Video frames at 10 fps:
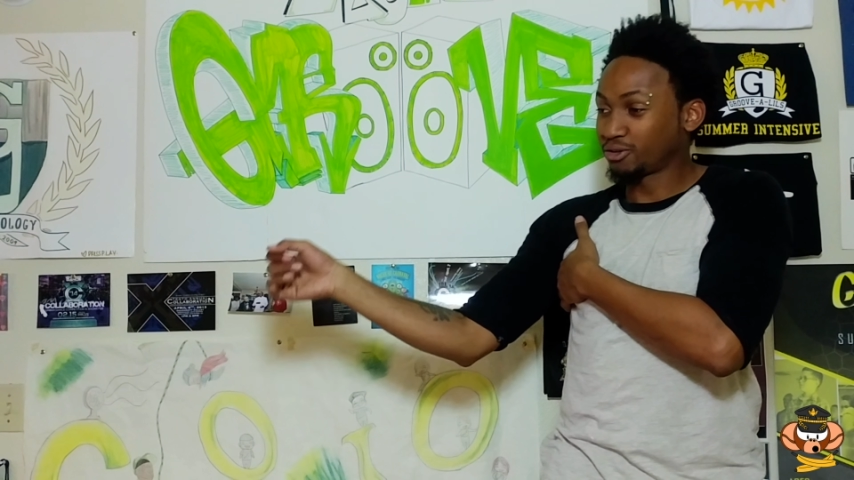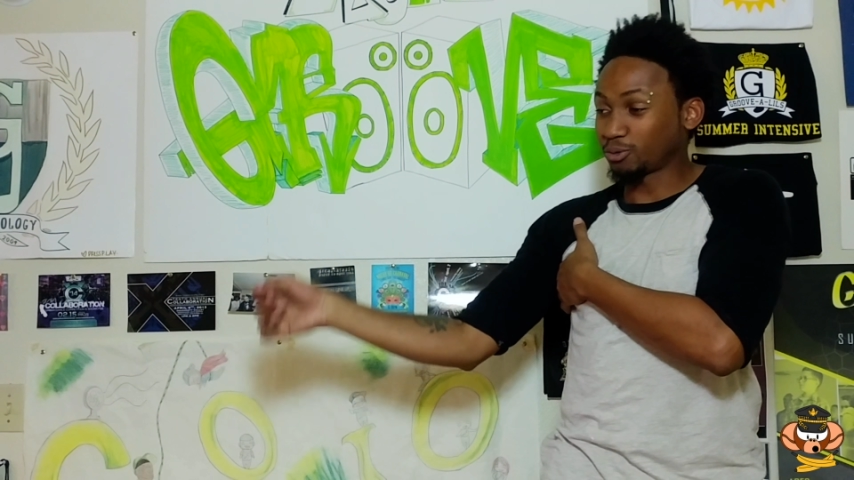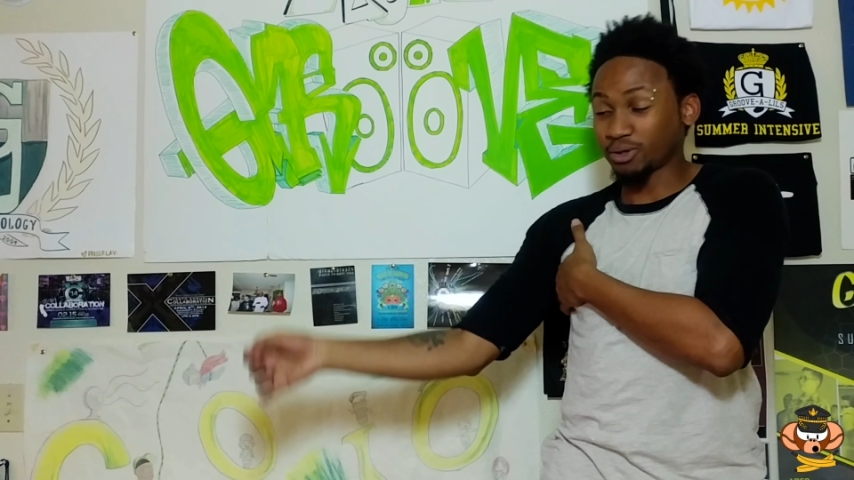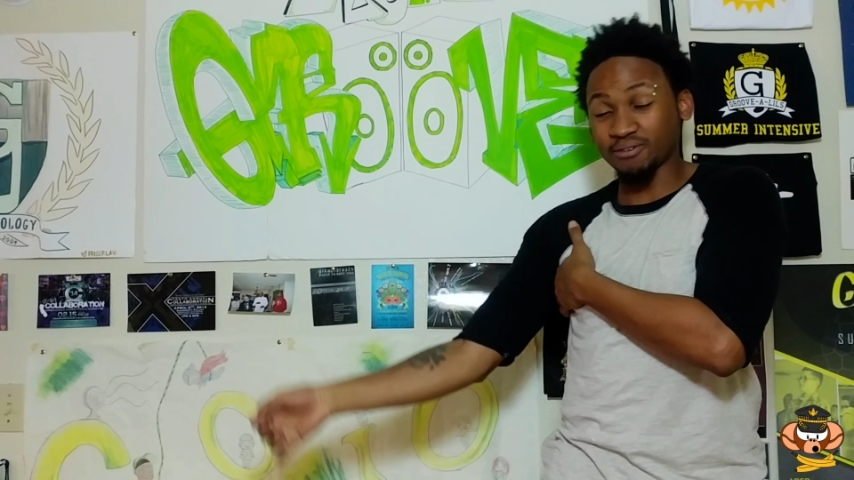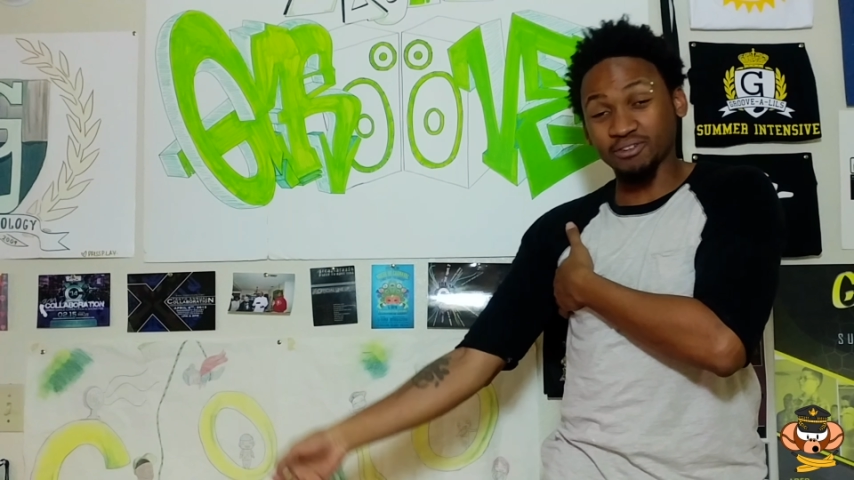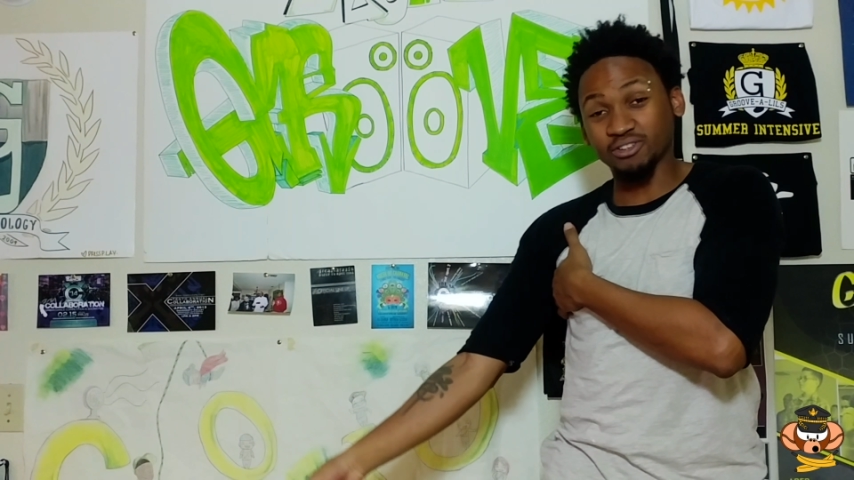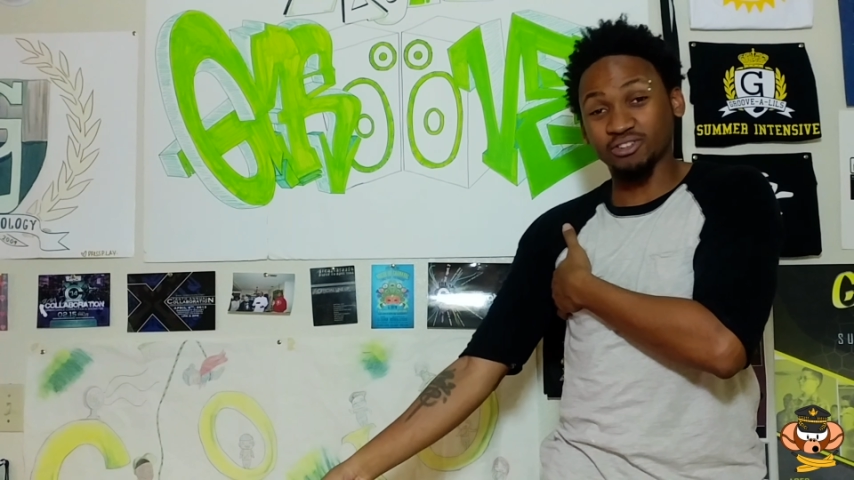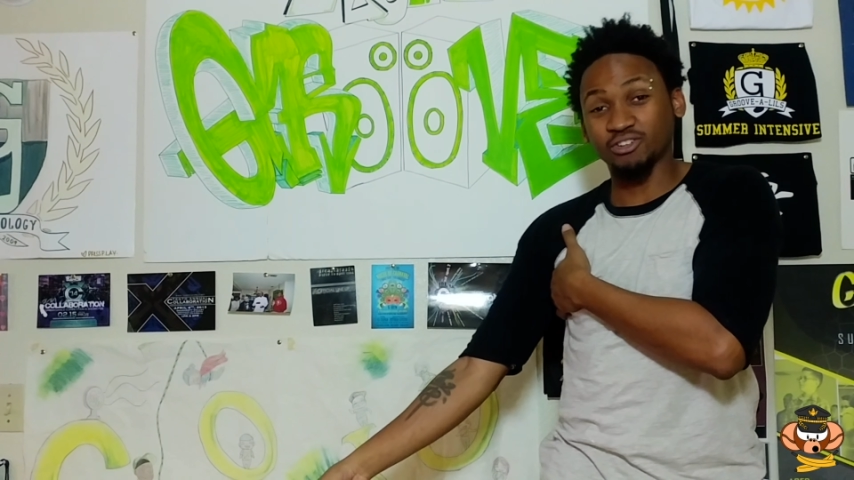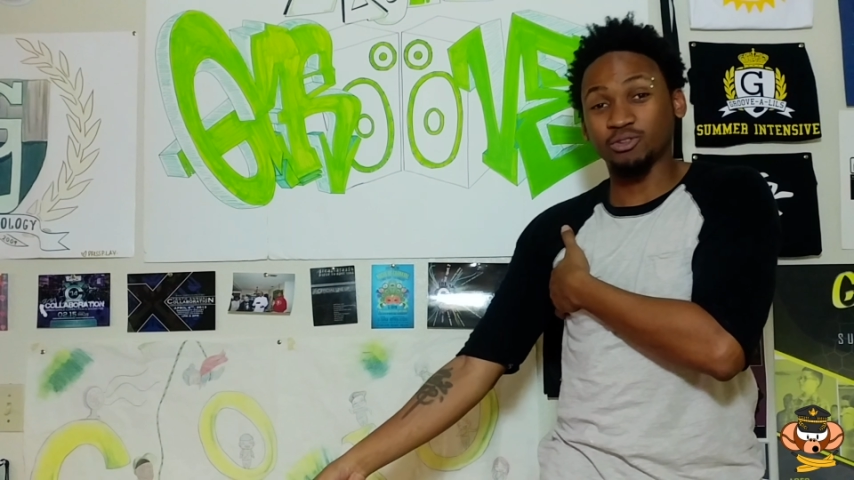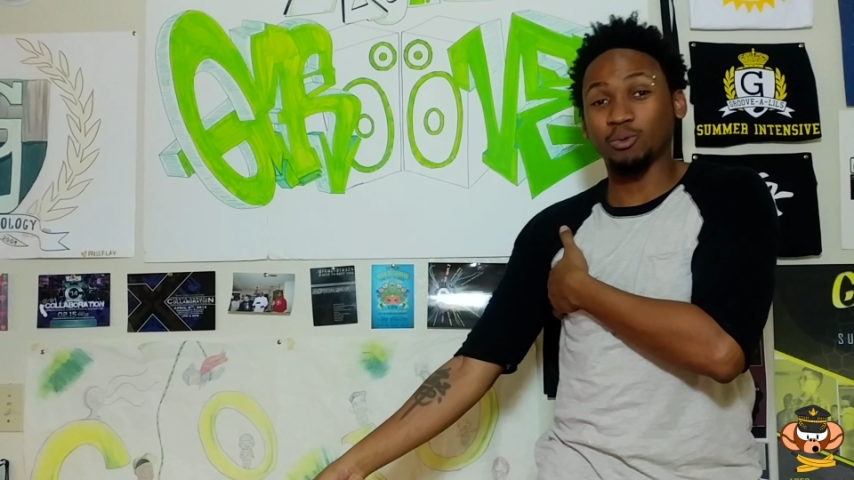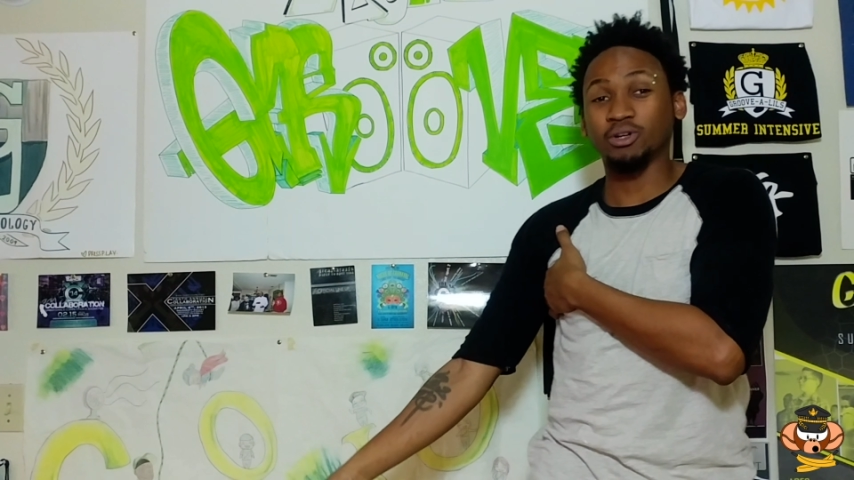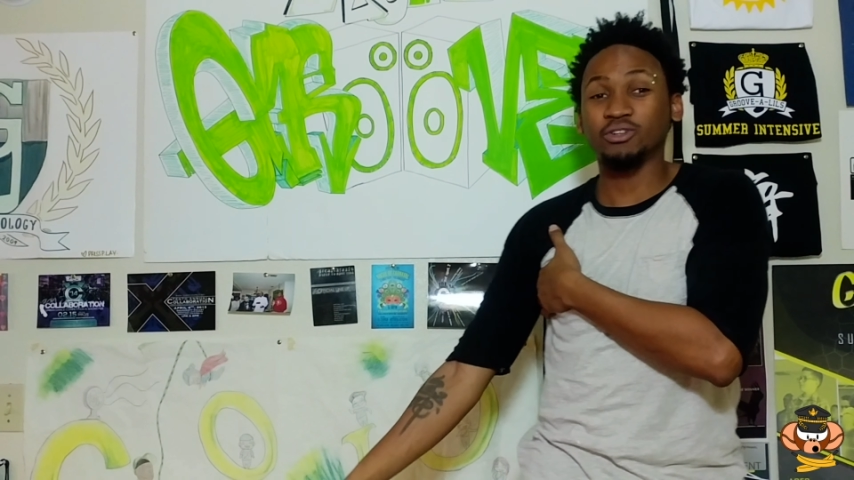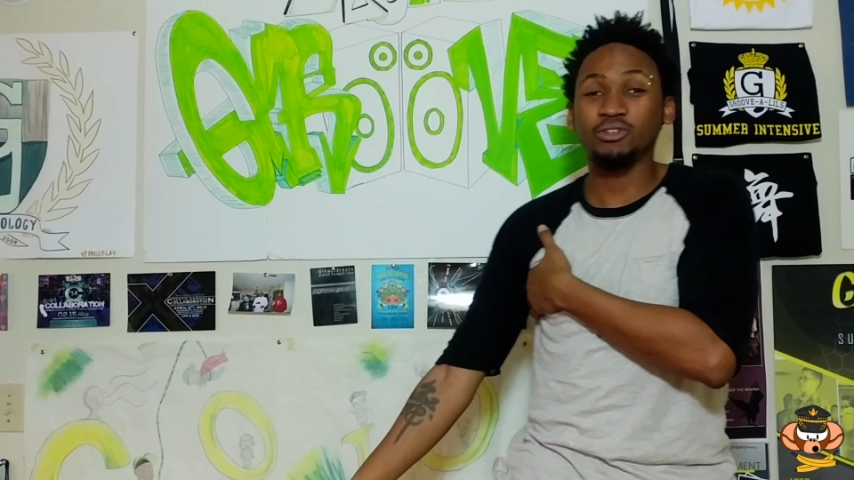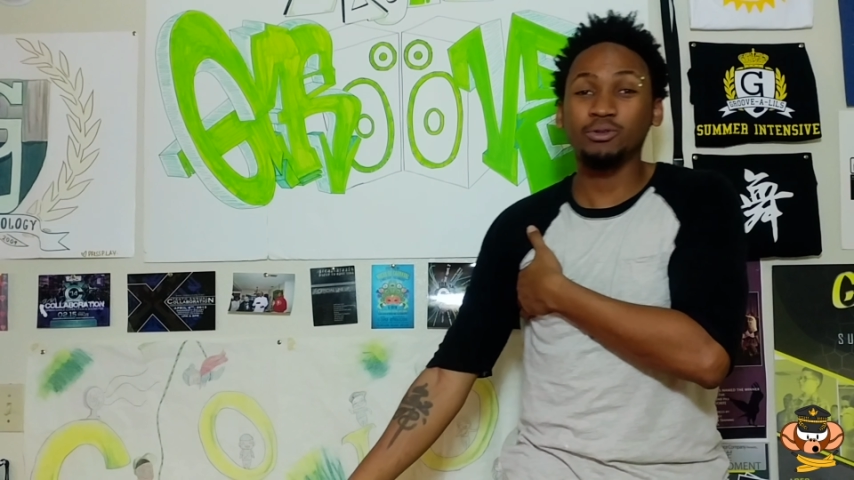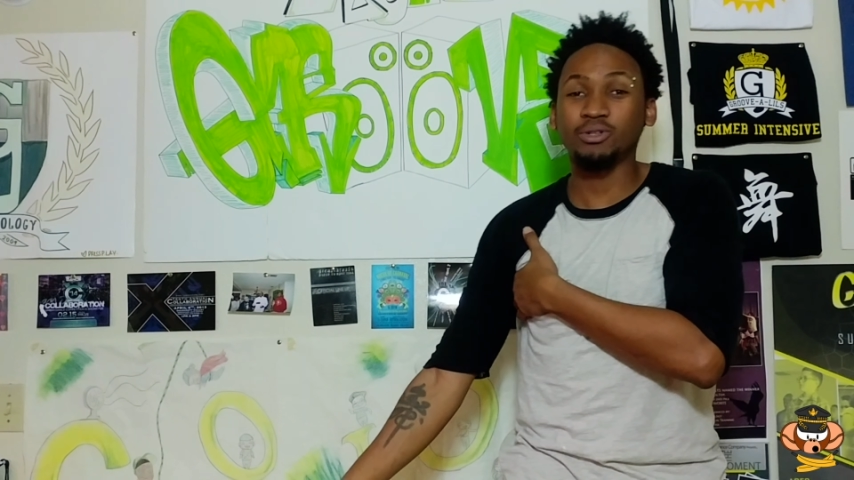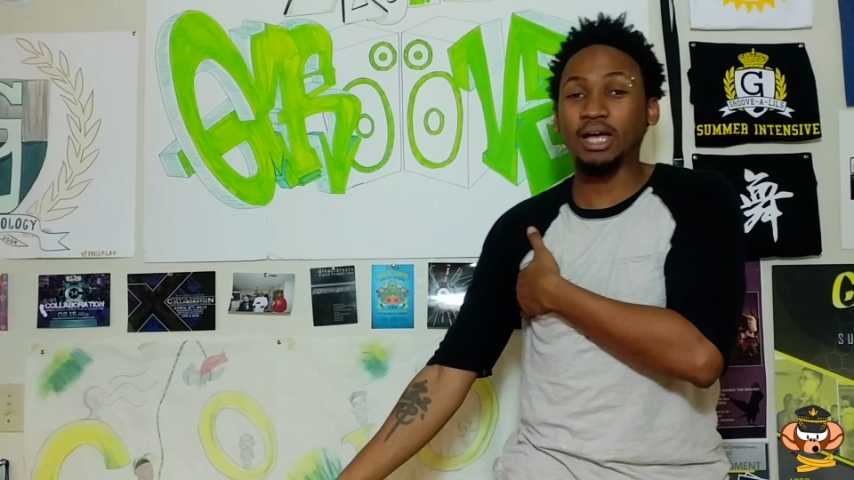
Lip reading: So whatever it is that you want to do,